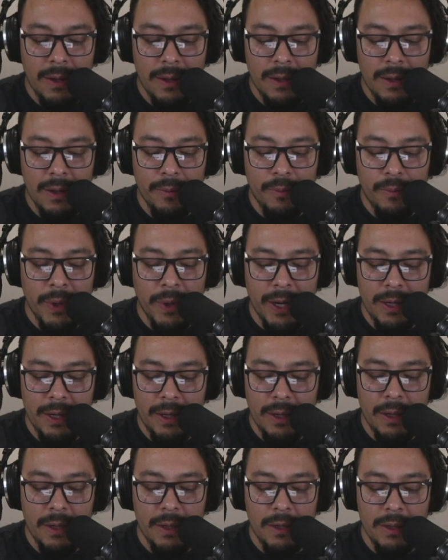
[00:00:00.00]
but
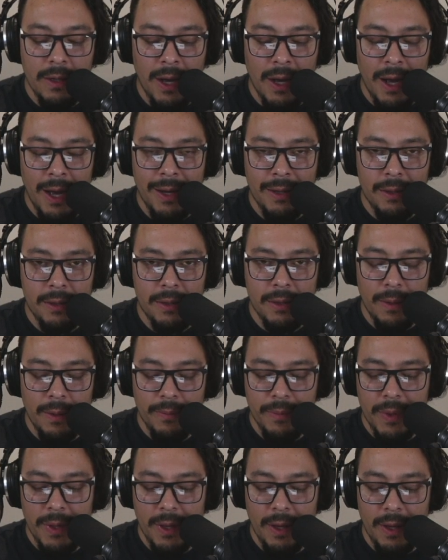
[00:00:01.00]
not
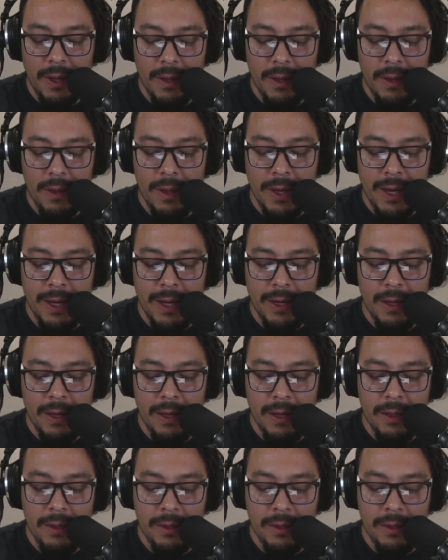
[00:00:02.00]
something that is